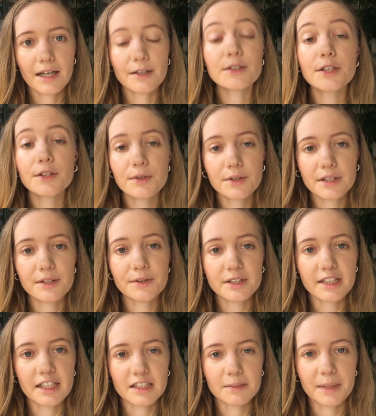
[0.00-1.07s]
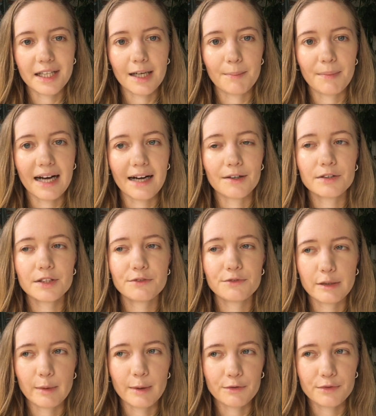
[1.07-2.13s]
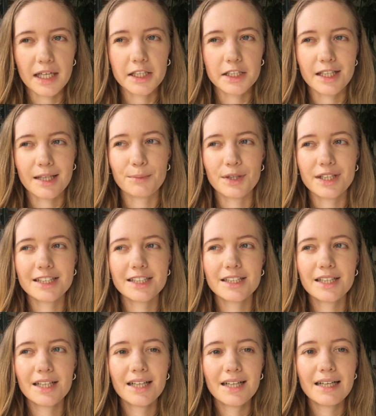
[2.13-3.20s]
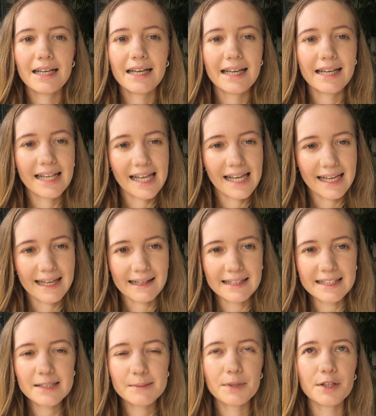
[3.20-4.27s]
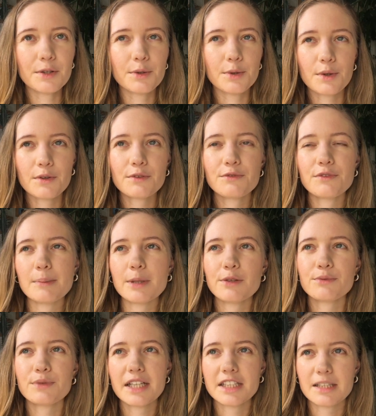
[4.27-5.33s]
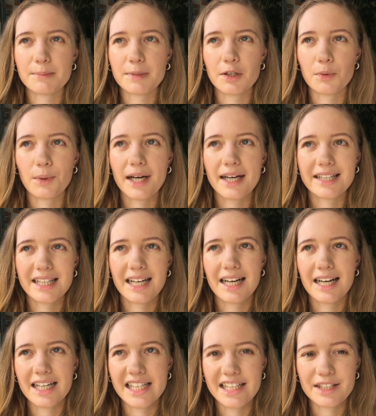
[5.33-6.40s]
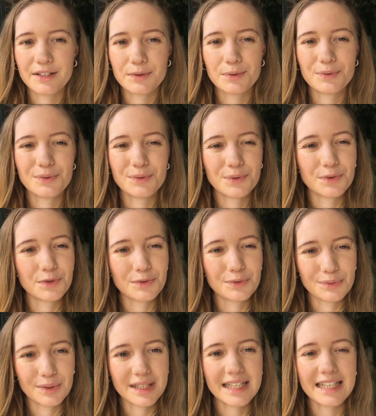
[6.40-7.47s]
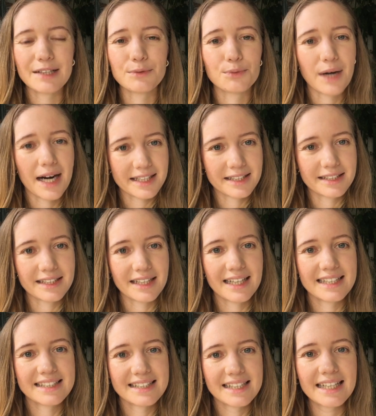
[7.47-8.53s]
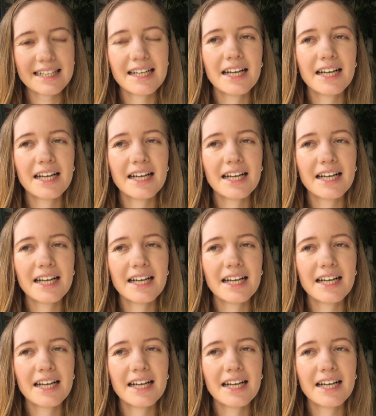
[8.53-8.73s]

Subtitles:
I also thought that it was going to be about female friendship, which it is, but not female friendship in a way that I really recognise it.